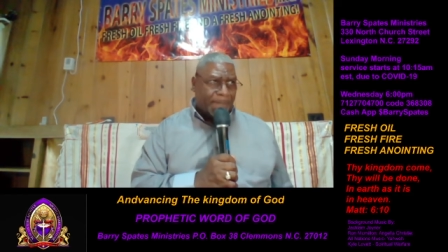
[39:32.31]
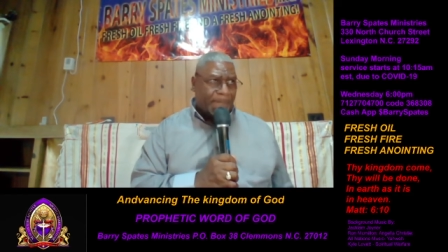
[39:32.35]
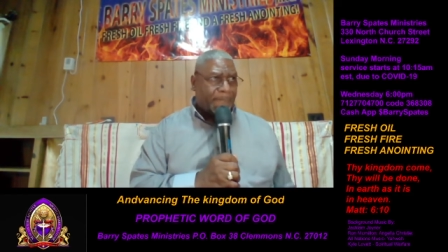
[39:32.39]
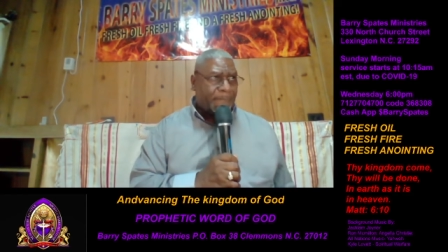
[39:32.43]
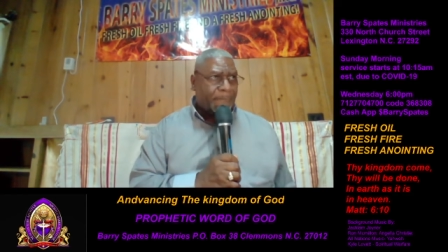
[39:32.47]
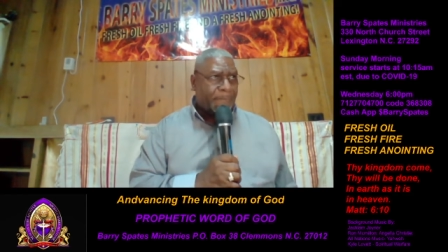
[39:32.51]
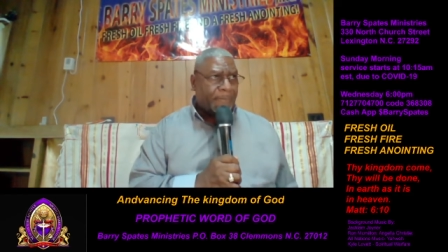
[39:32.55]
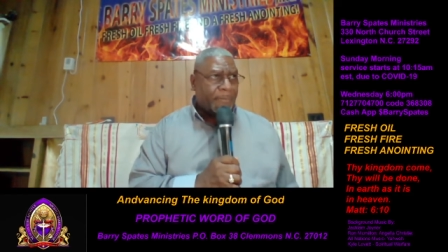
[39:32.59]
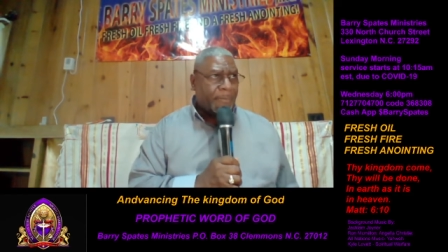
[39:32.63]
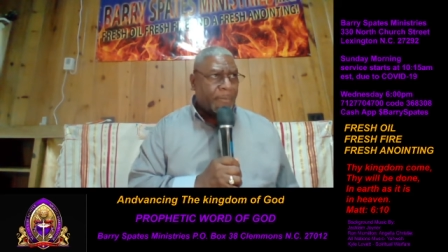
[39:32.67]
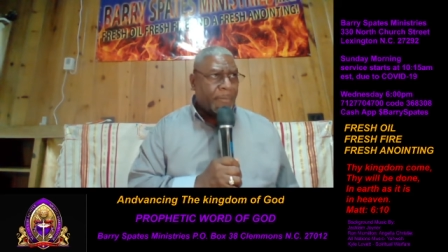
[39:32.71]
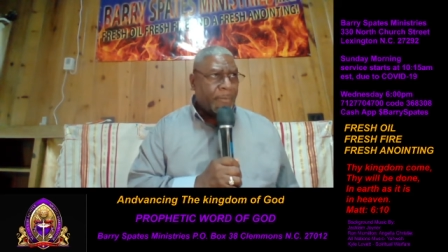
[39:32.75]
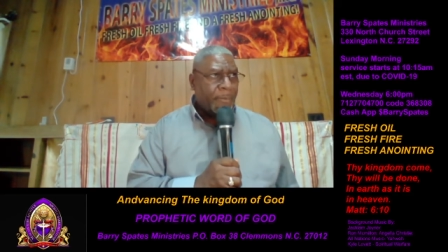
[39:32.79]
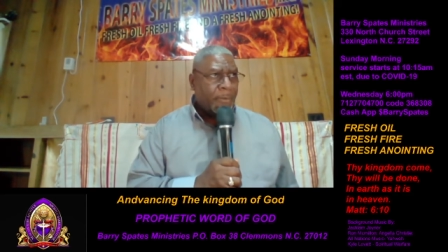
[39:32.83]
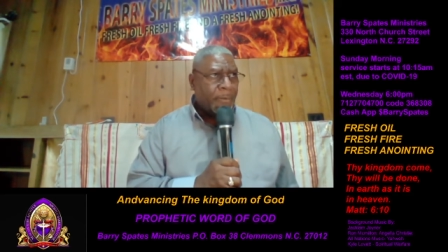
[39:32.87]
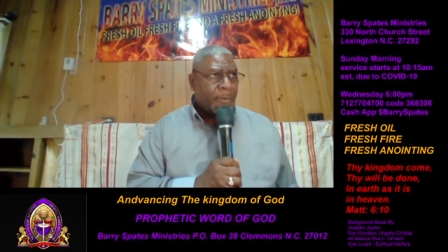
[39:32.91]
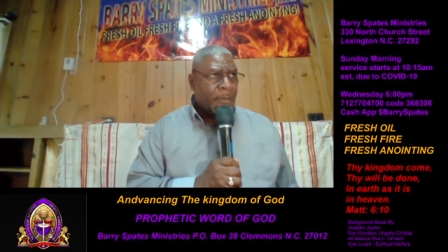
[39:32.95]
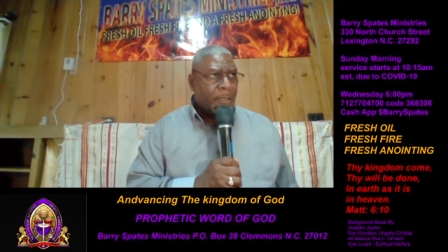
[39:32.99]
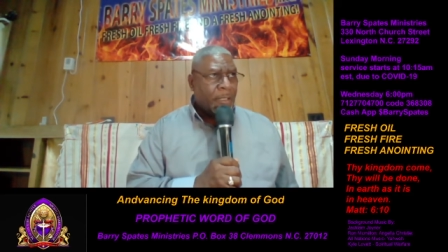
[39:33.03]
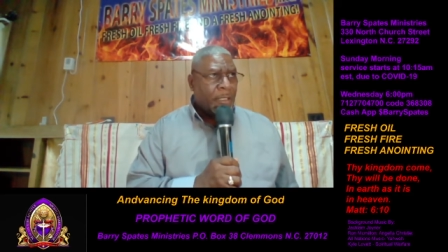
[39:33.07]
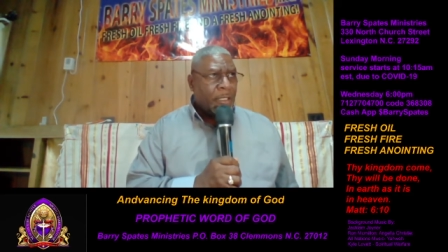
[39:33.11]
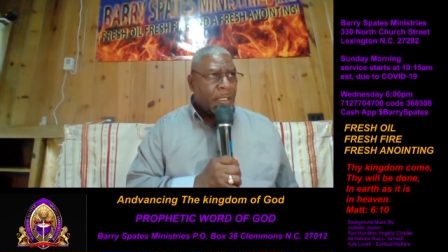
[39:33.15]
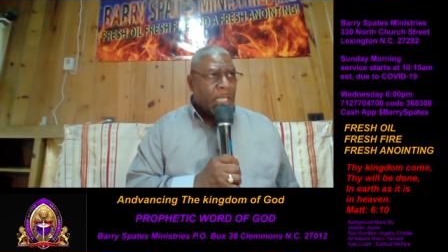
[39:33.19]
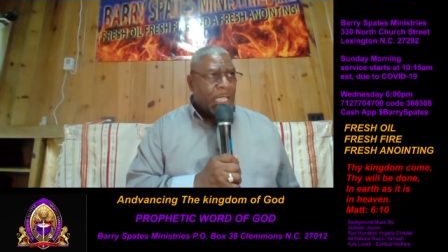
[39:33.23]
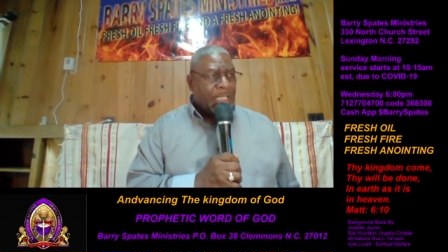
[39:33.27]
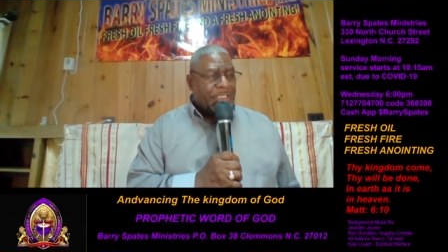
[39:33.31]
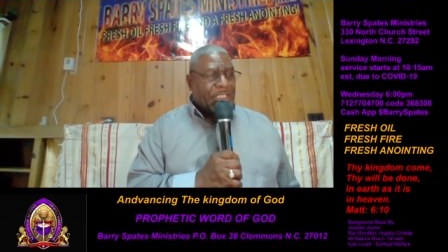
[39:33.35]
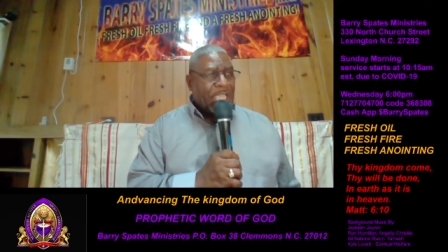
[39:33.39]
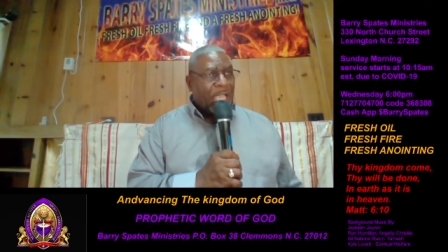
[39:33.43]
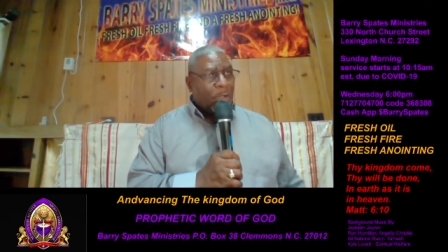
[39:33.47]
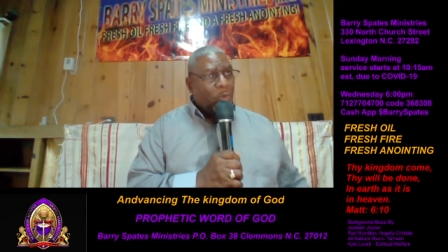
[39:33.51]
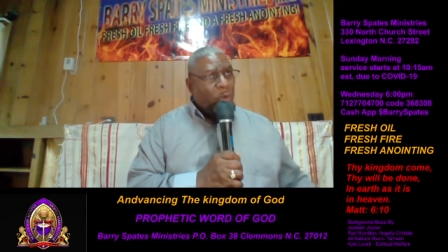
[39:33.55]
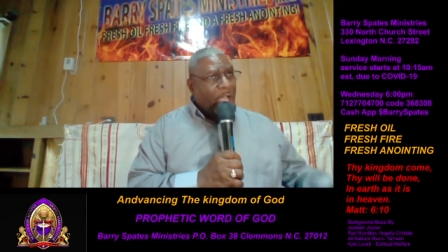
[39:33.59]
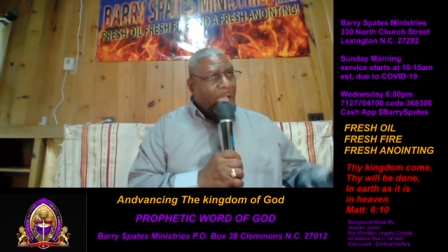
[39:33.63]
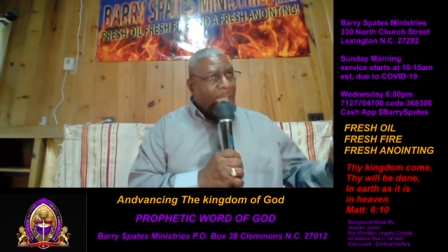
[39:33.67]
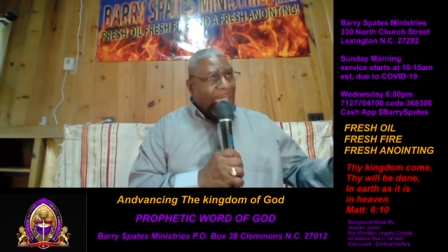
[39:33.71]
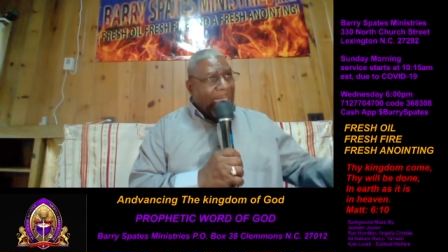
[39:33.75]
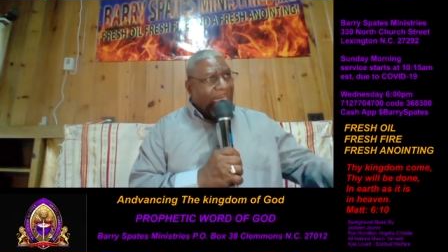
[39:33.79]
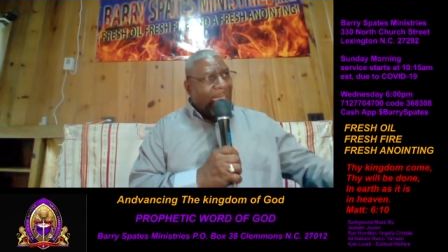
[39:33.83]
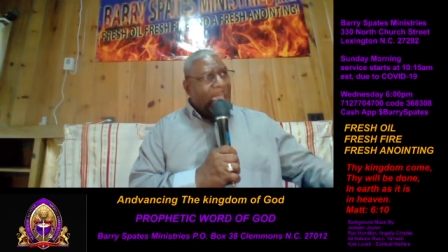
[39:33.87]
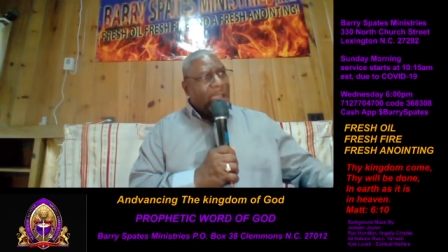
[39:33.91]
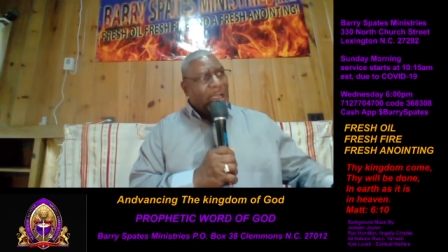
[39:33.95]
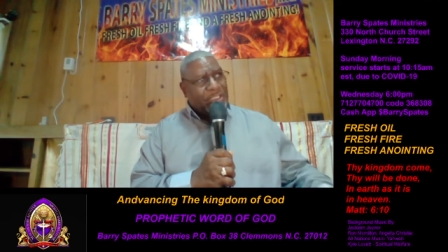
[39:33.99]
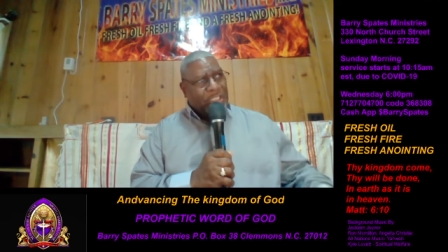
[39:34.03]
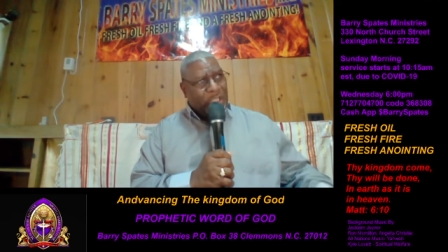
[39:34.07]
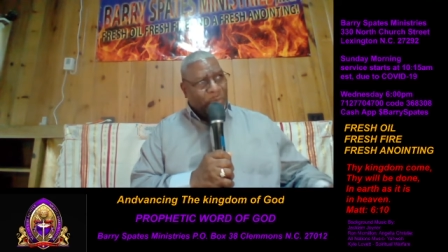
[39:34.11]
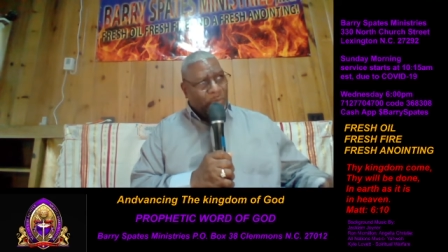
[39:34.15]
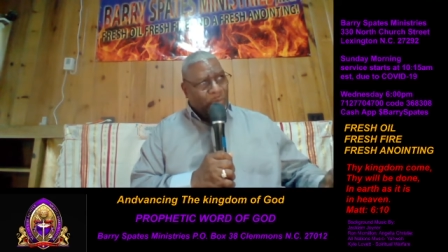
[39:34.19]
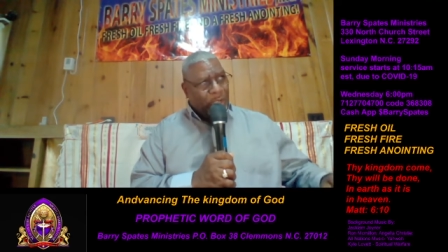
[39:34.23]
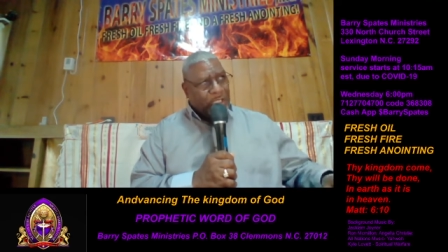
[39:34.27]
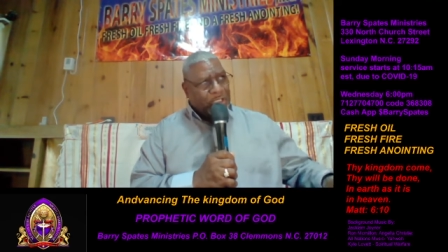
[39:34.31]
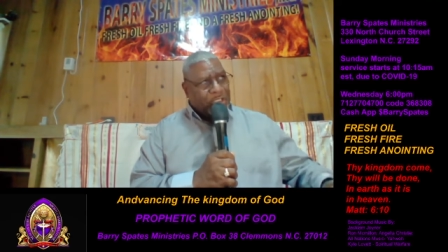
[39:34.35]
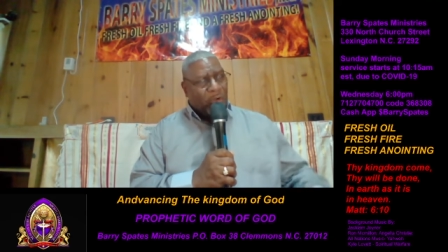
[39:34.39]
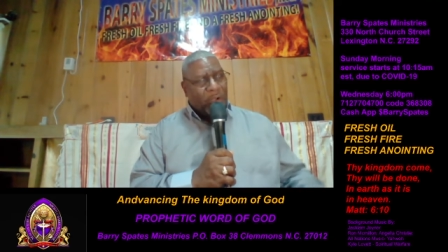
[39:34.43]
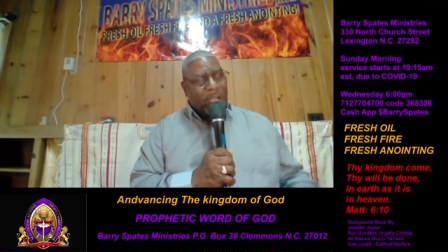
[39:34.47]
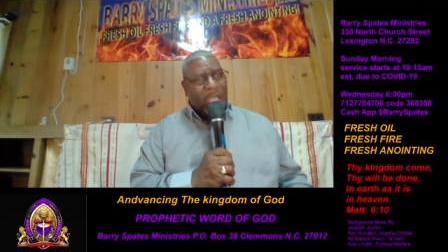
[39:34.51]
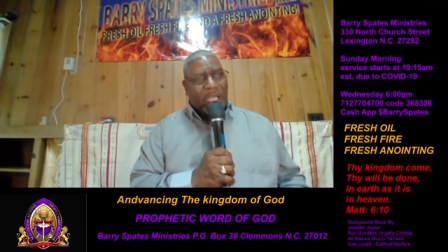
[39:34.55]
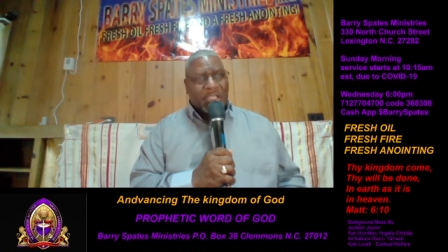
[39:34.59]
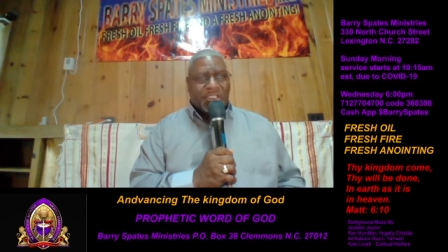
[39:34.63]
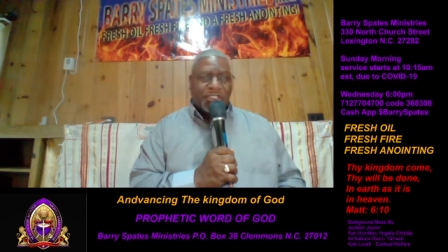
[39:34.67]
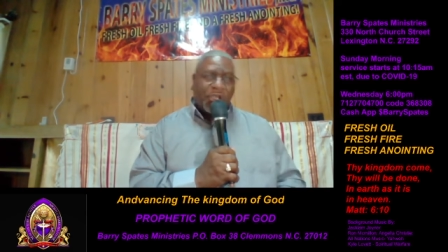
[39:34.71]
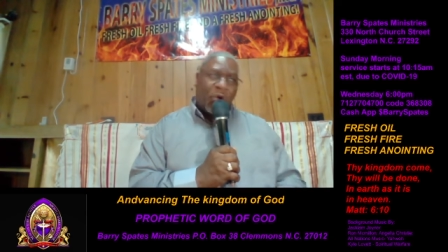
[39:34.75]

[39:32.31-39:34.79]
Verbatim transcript: Yes. He said, you're heirs, and when you're heirs,